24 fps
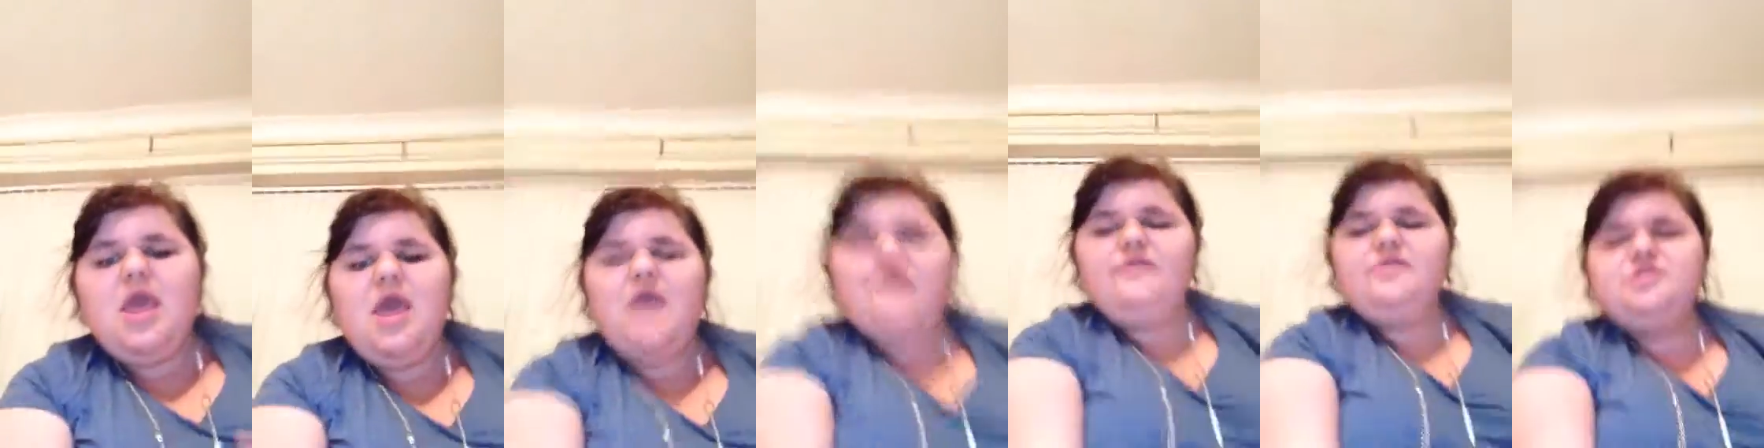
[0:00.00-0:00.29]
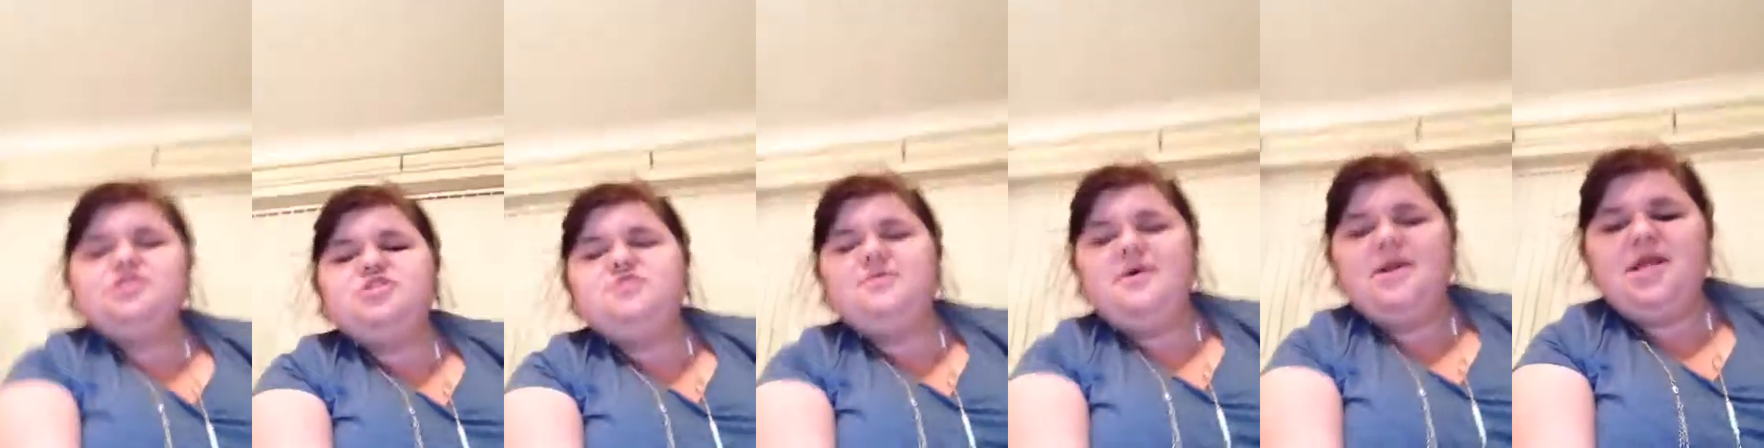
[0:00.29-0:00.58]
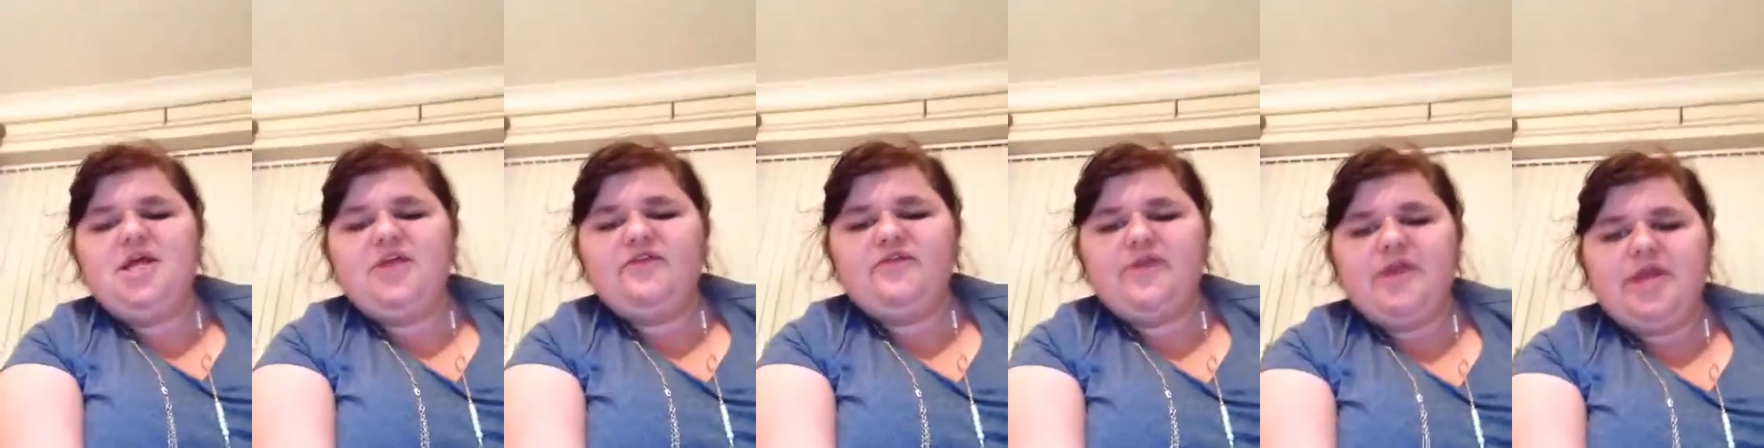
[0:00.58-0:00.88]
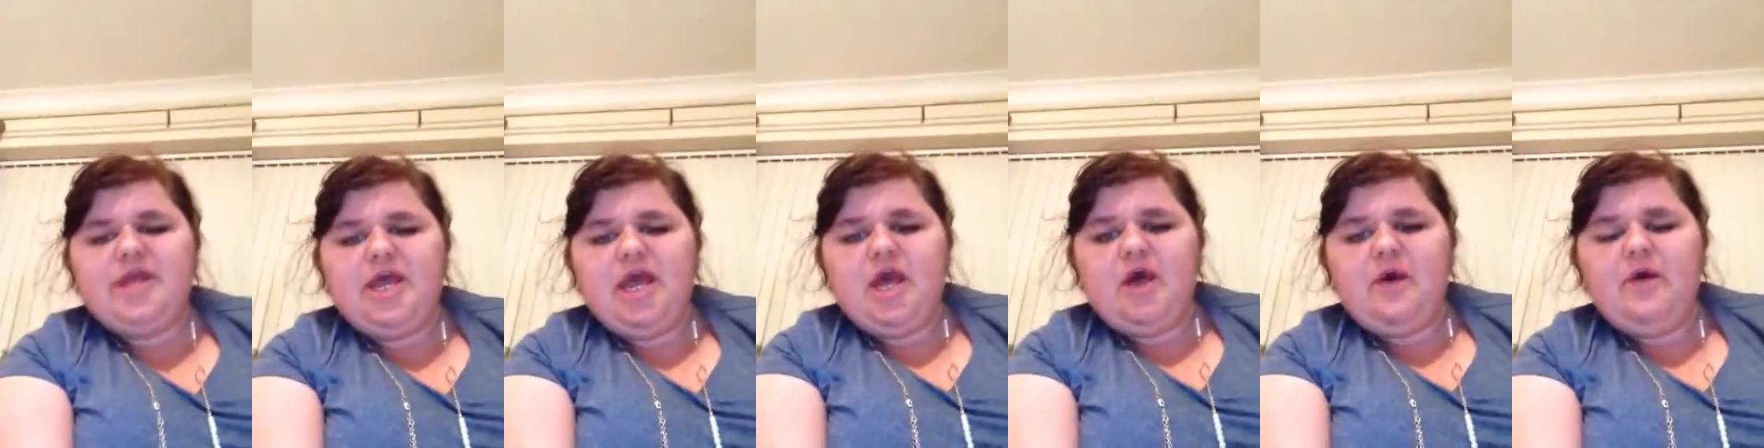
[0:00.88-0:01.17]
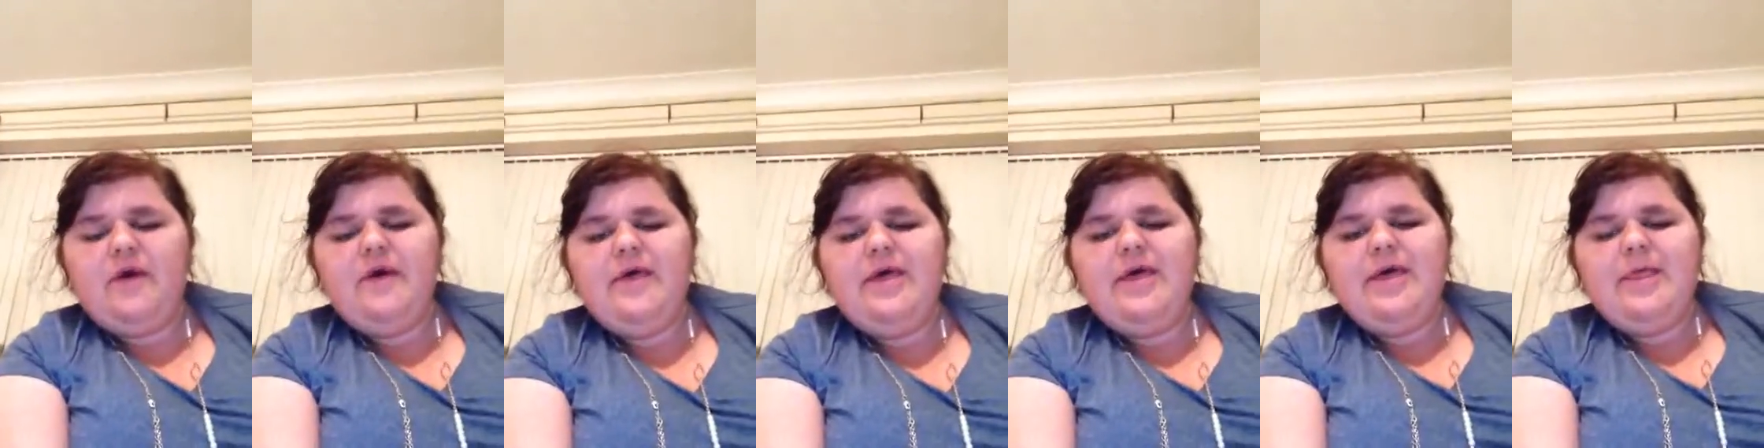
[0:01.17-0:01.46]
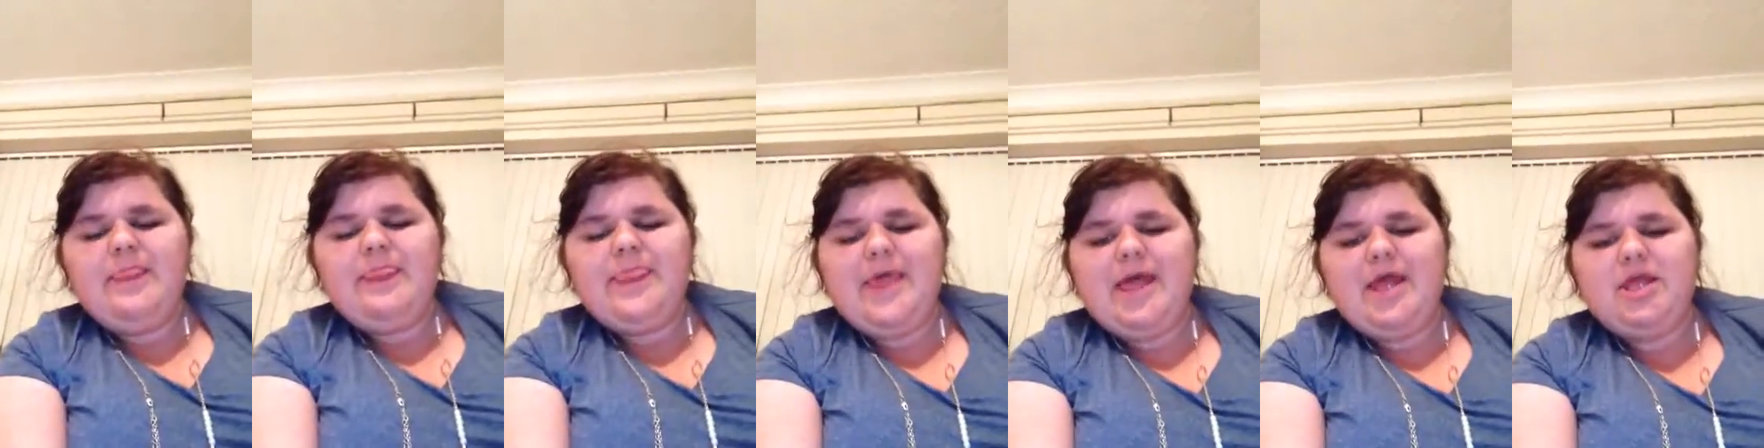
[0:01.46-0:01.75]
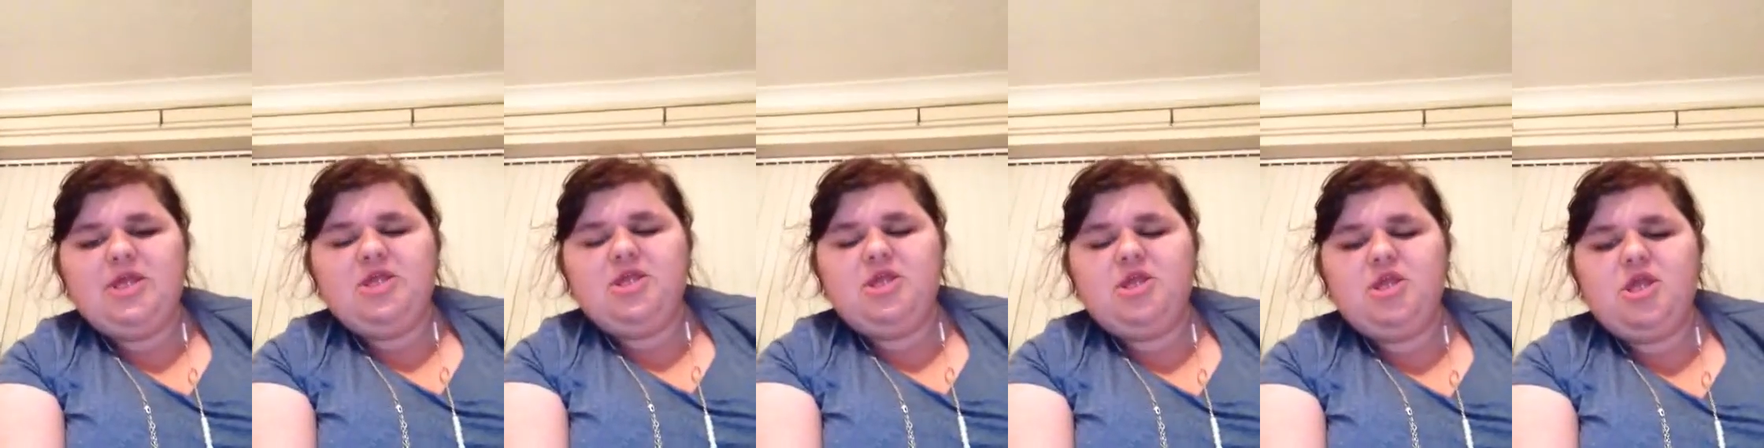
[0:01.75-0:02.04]
If you saw my last video,
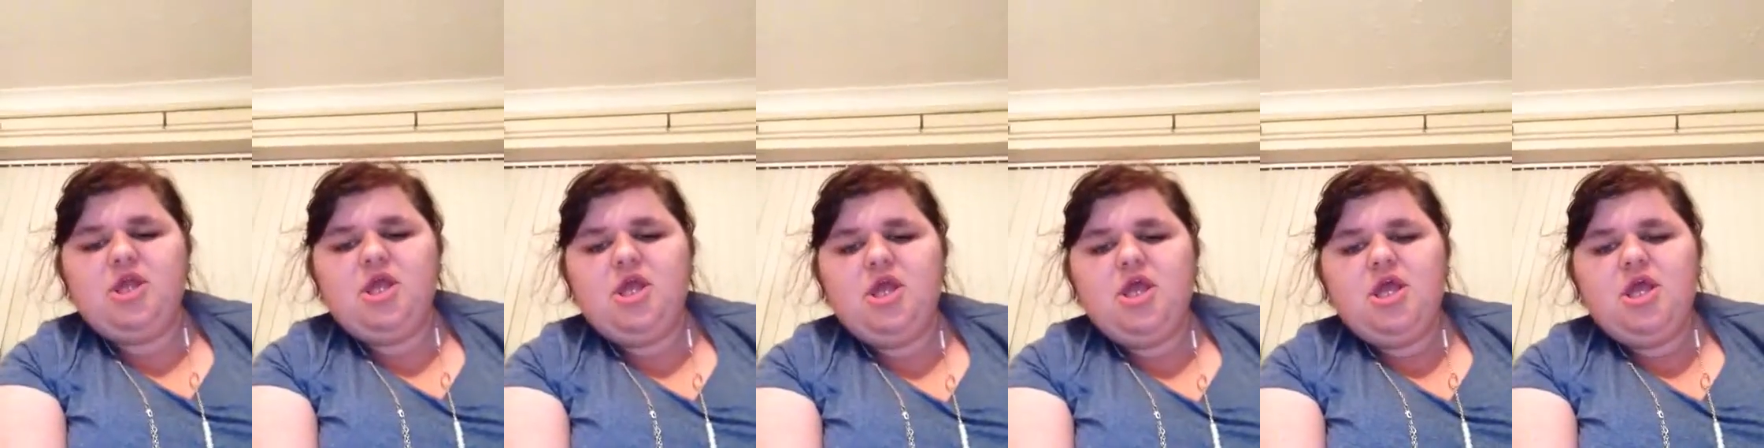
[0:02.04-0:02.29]
then